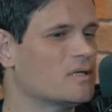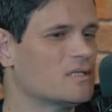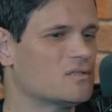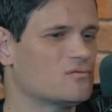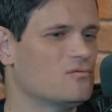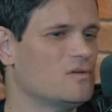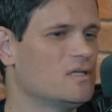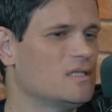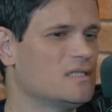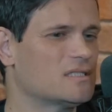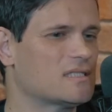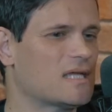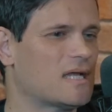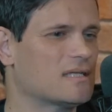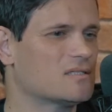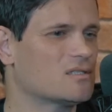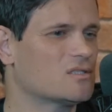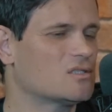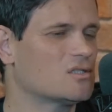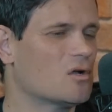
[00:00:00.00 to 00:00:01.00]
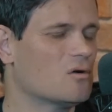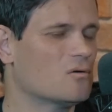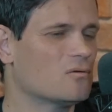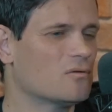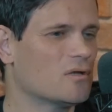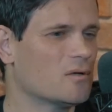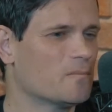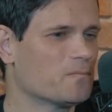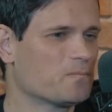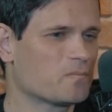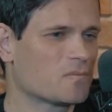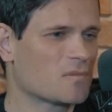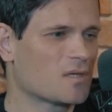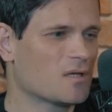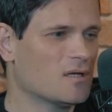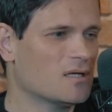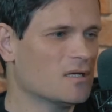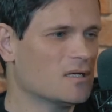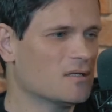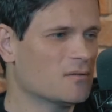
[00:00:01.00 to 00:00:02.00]
It's really starting to show that
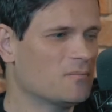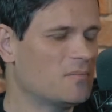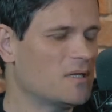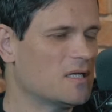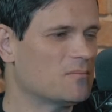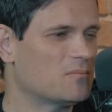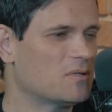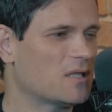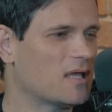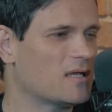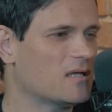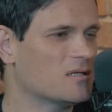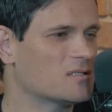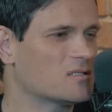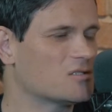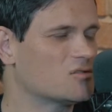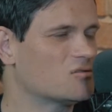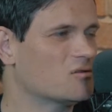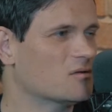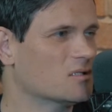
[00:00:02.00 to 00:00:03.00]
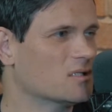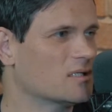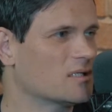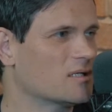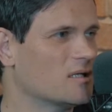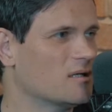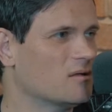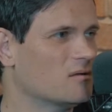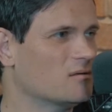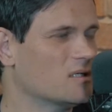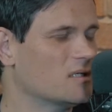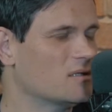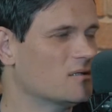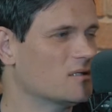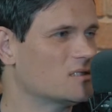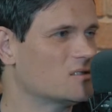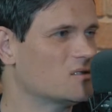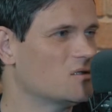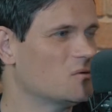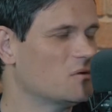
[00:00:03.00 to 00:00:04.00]
the big players are struggling in
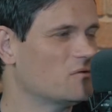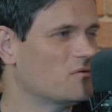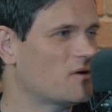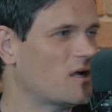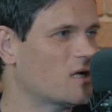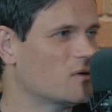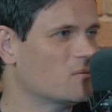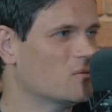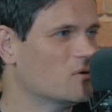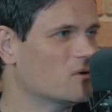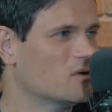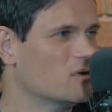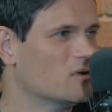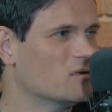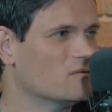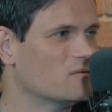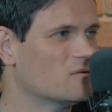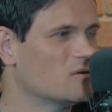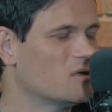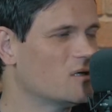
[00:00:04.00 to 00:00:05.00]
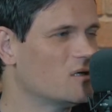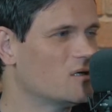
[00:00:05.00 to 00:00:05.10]
this new environment of